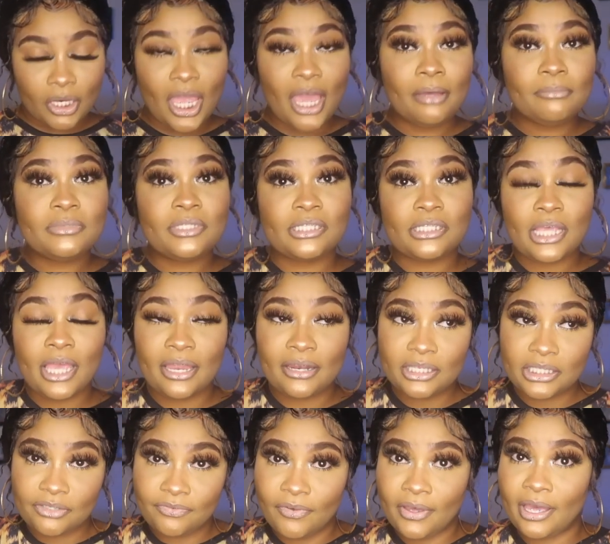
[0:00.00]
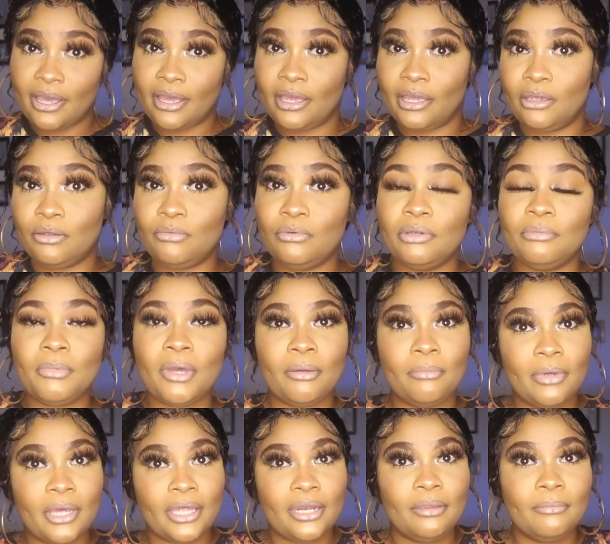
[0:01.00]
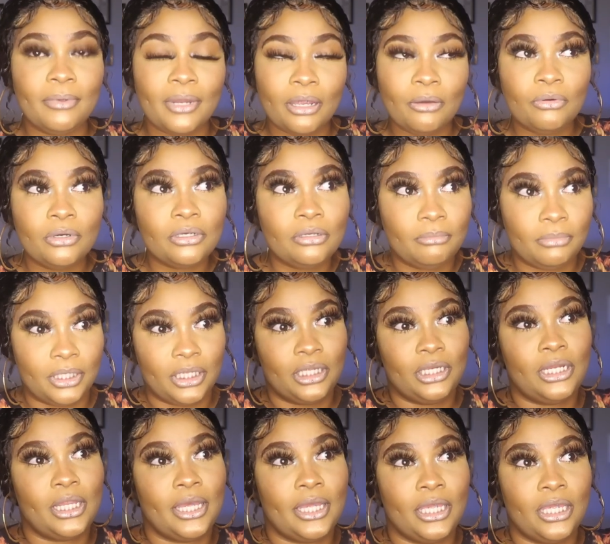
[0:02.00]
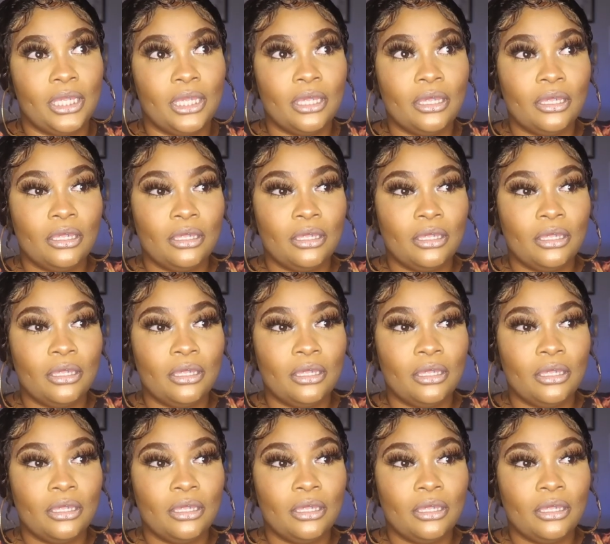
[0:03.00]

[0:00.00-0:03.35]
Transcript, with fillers: I'm satisfied with my body, but I want to be like